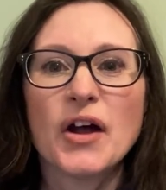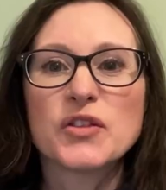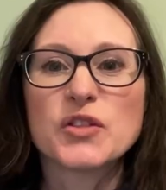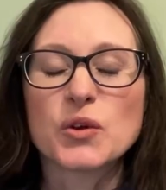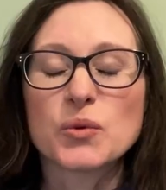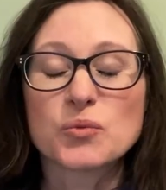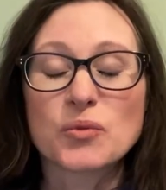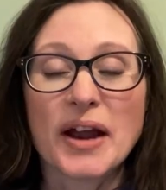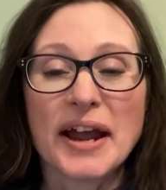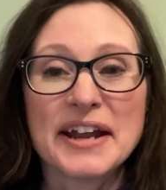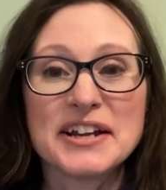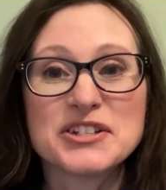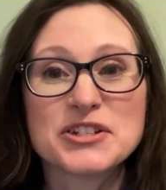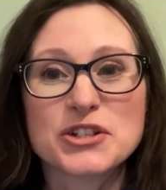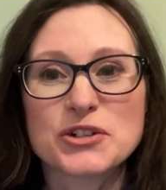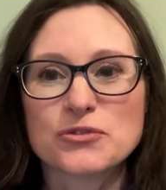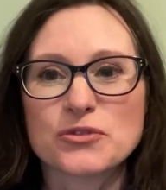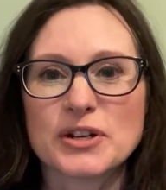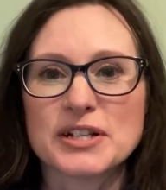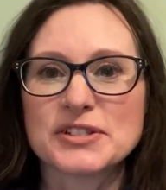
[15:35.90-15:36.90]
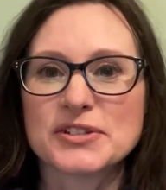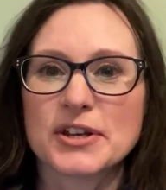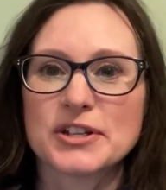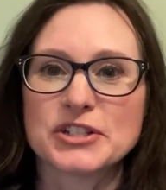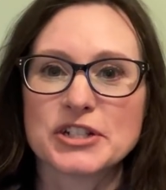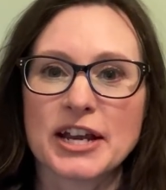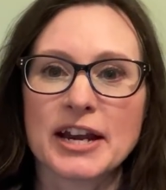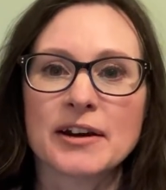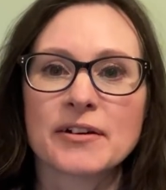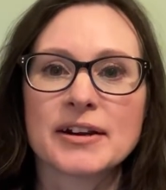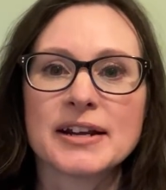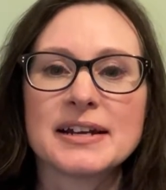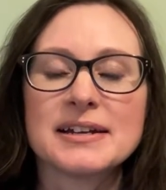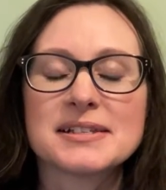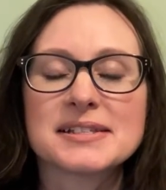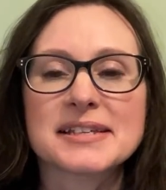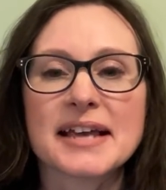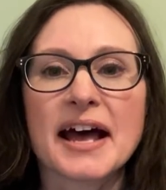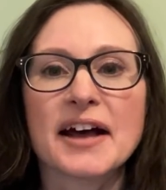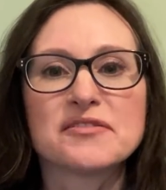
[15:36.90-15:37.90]
The range of research
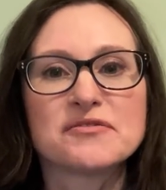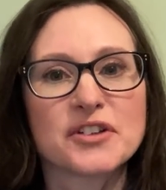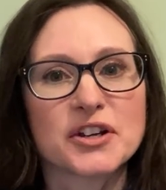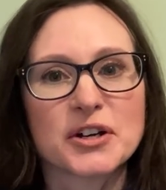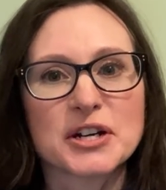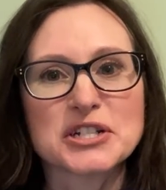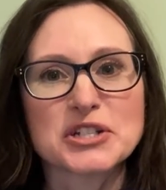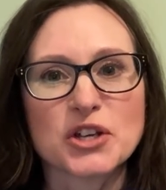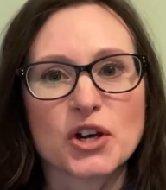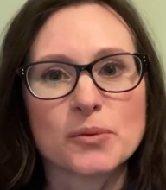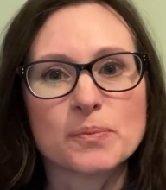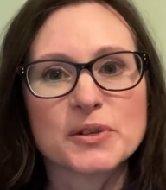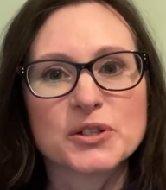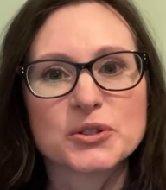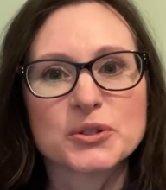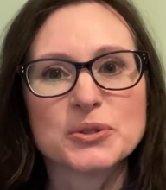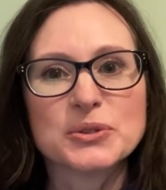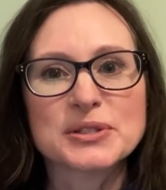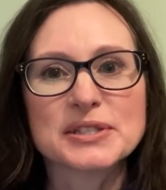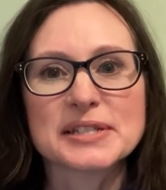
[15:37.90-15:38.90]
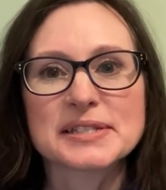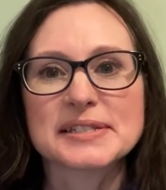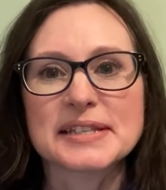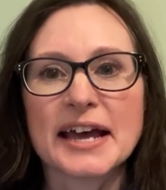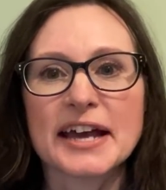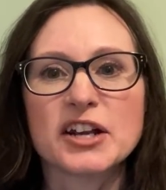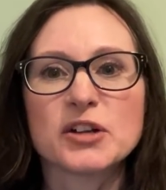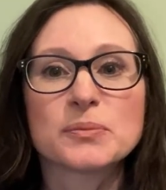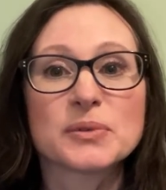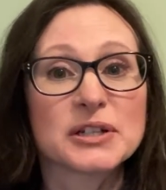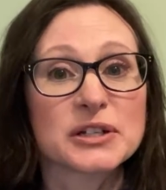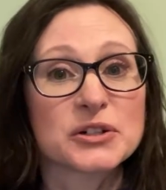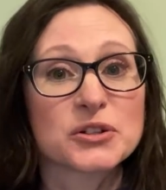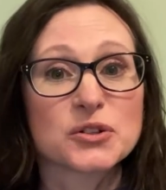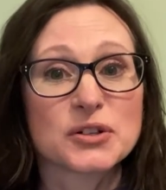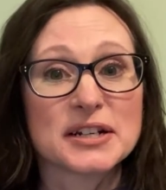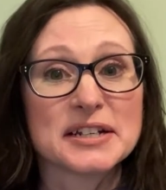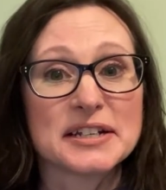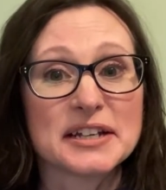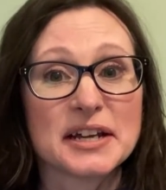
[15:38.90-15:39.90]
areas are very topical: sustainable and
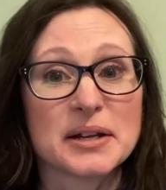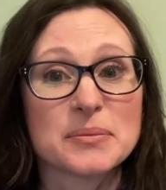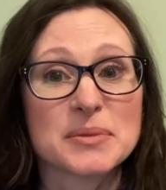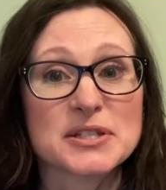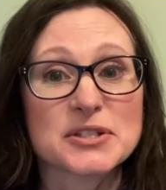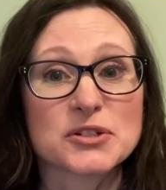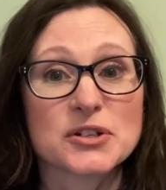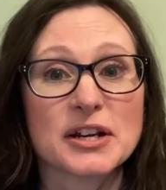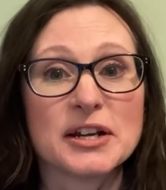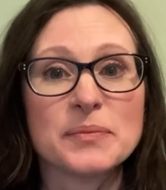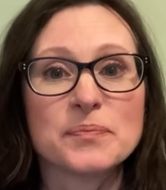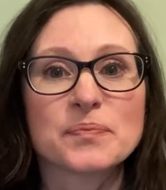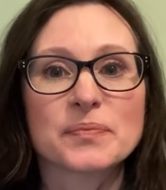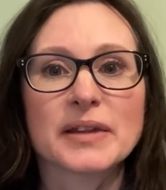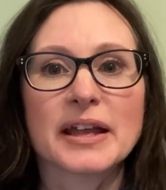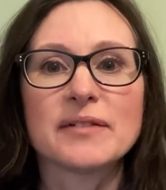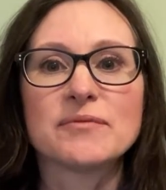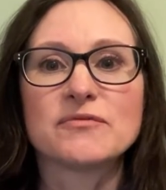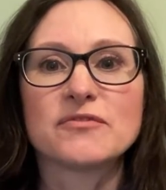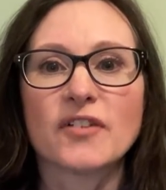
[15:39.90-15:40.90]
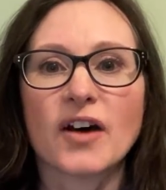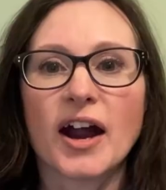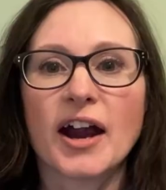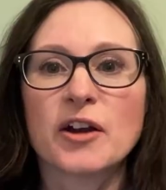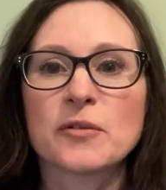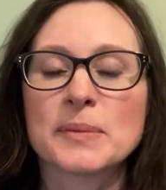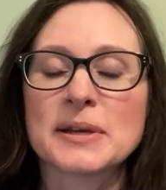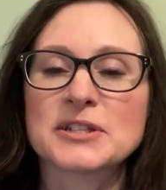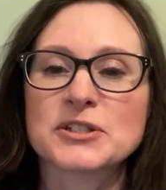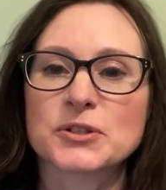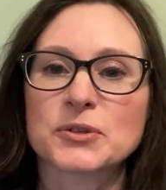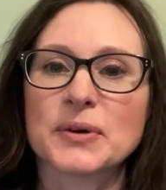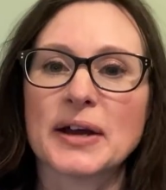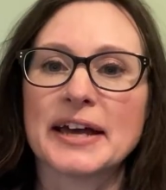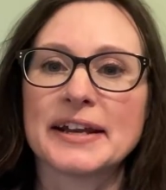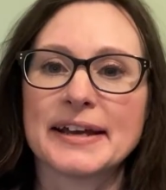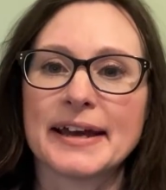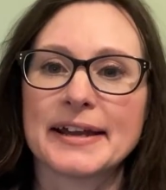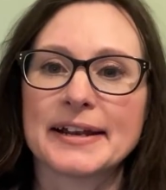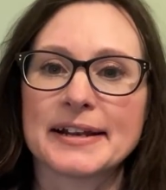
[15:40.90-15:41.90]
green chemistry, environmental
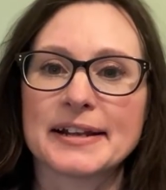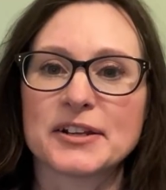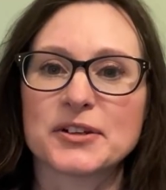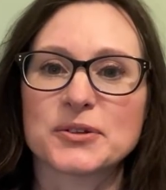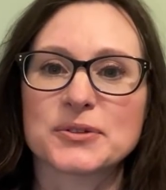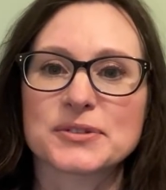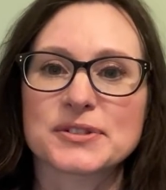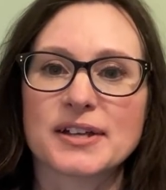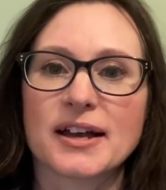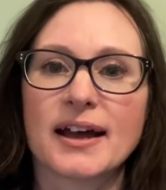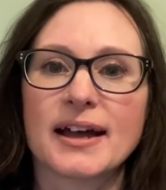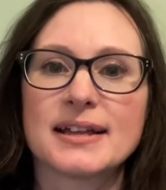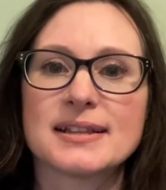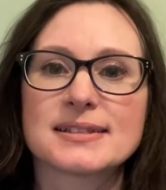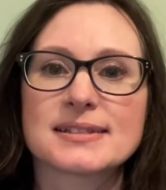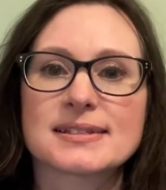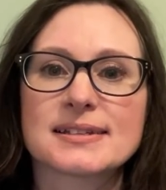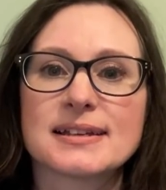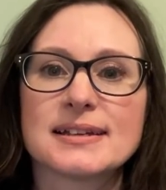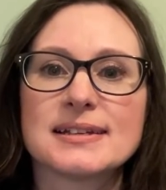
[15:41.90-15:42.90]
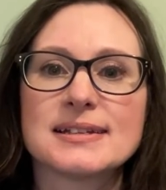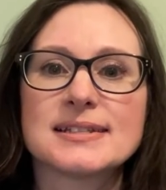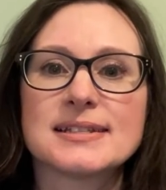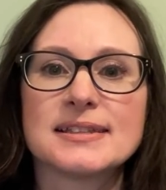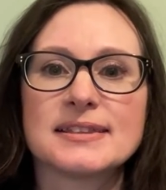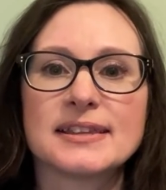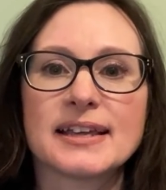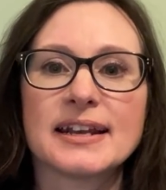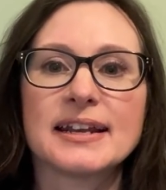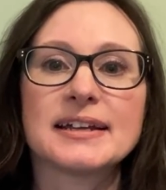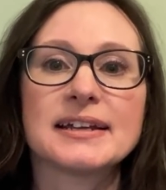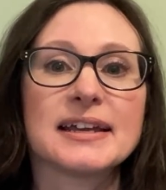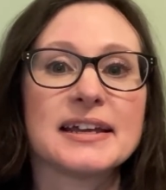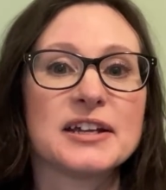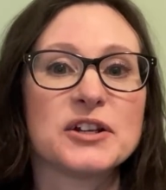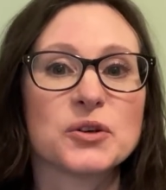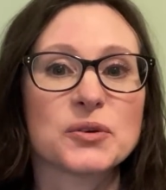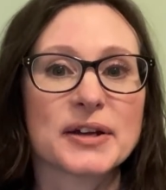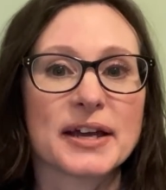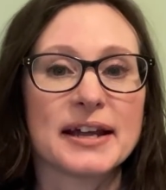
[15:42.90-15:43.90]
and analytical science, synthetic,
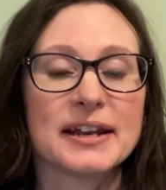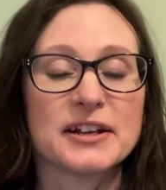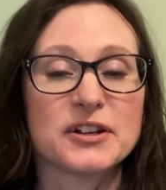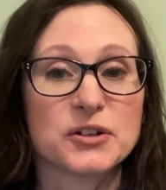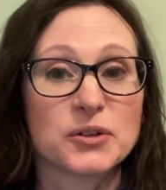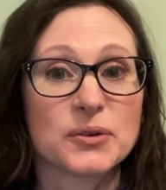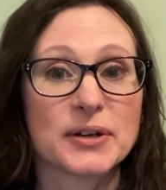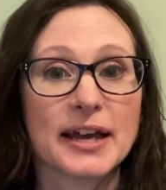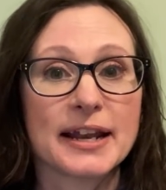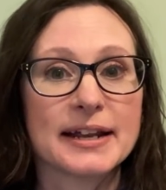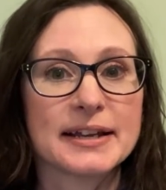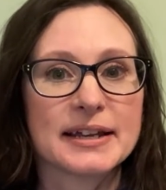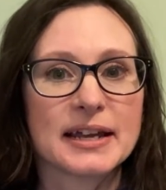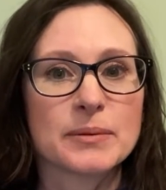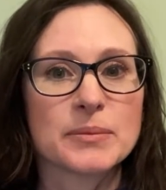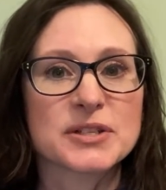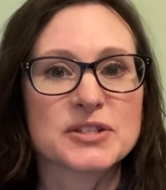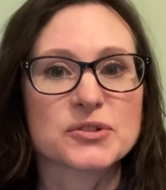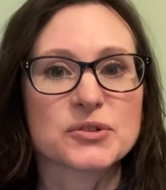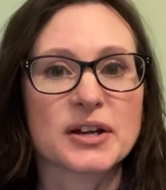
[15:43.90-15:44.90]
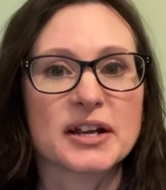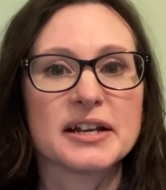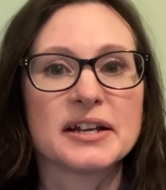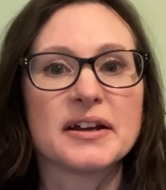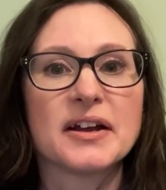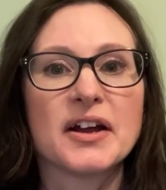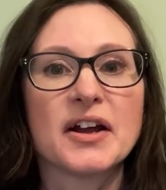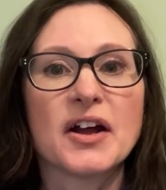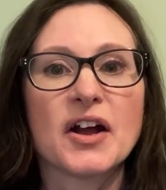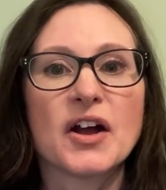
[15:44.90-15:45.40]
inorganic and organic chemistry,